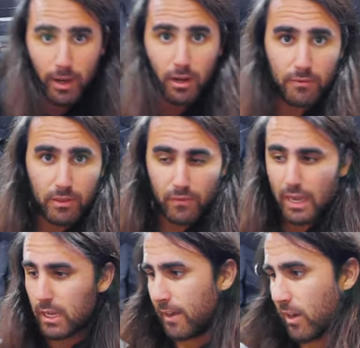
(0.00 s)
part of the
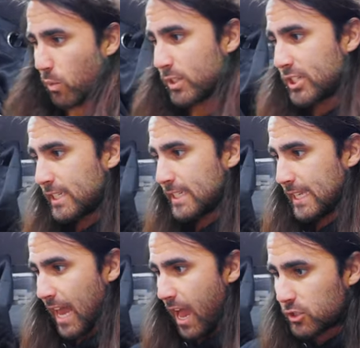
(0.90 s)
van here, which is
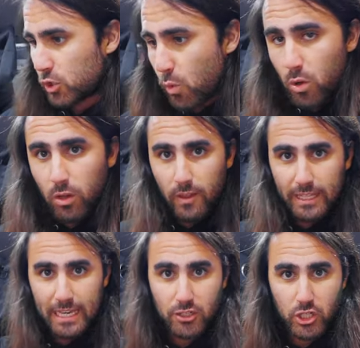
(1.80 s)
the actual
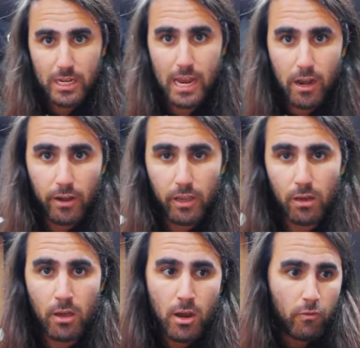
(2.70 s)
kitchen
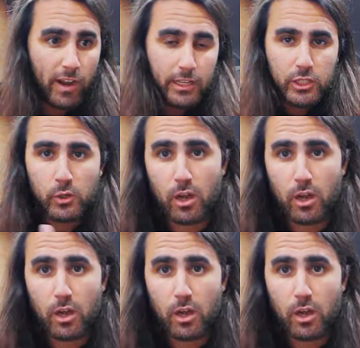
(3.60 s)
area, right as you